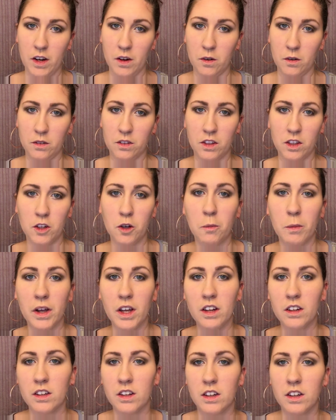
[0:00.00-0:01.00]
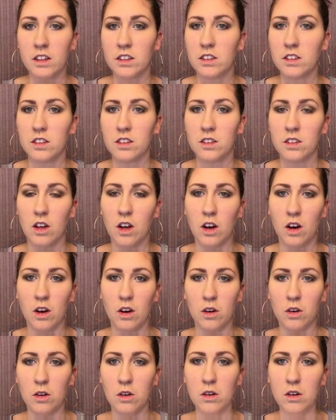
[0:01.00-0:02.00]
nose a little bit.
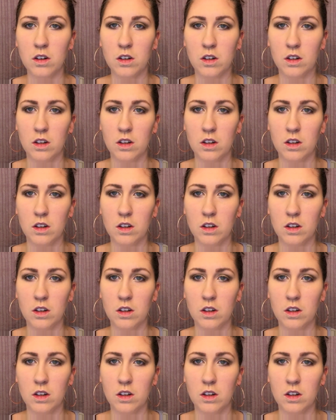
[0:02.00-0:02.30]
So,